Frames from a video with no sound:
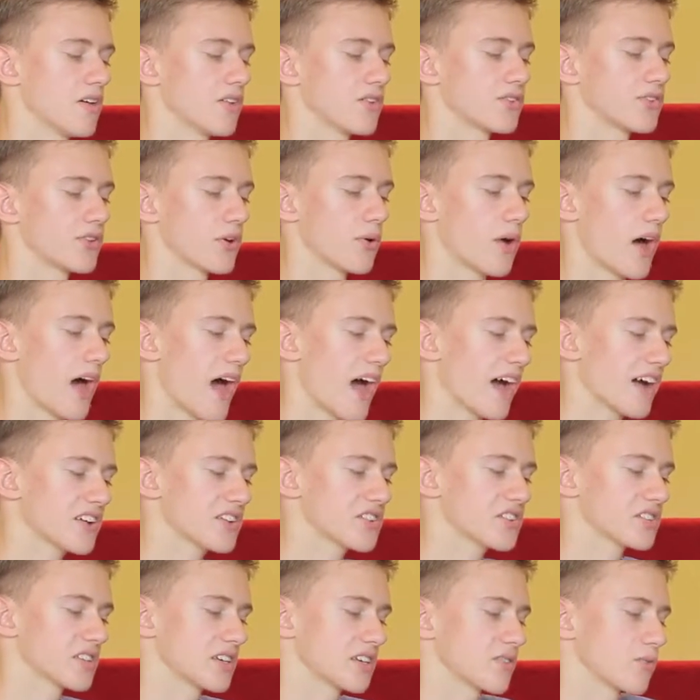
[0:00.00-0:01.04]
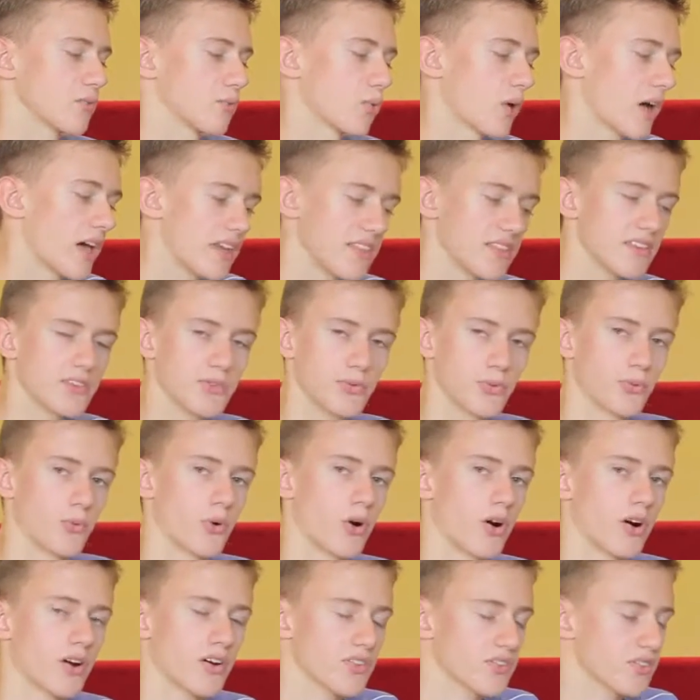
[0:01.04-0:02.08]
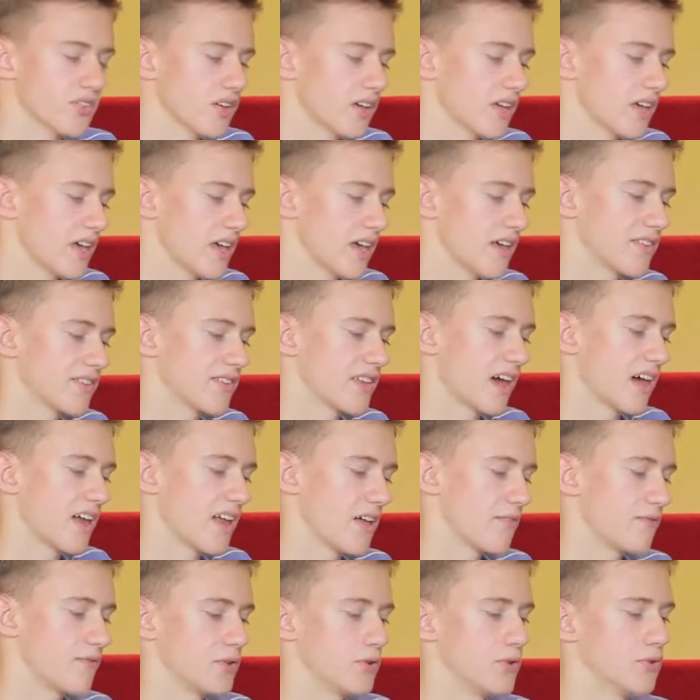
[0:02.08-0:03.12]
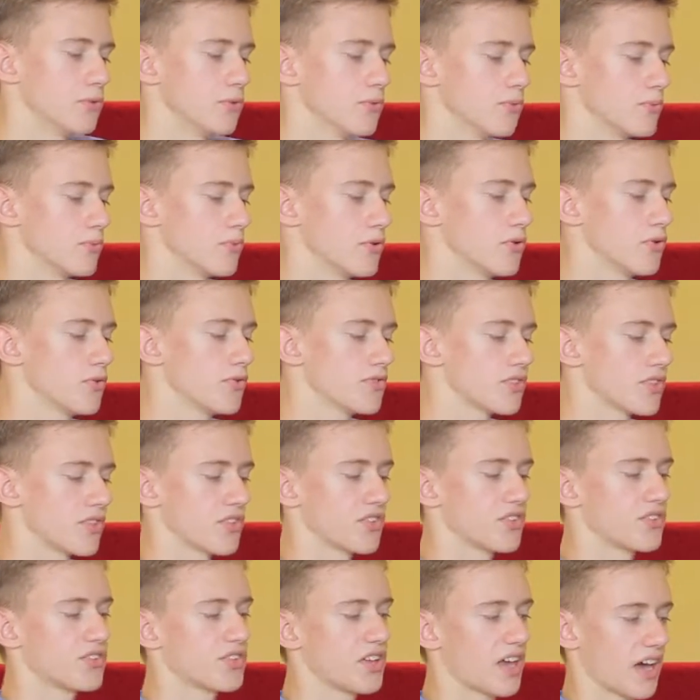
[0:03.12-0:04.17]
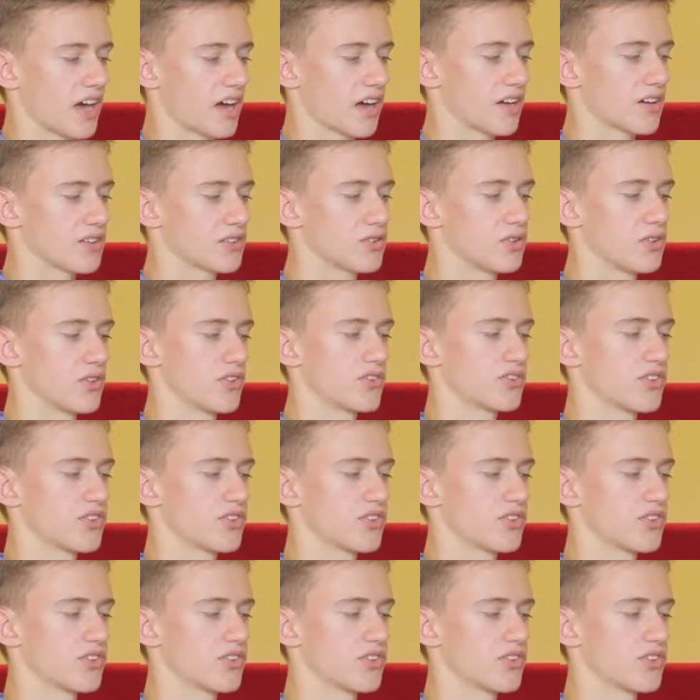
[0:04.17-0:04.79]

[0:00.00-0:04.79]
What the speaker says: So actually the way this works is that if you move the stick to the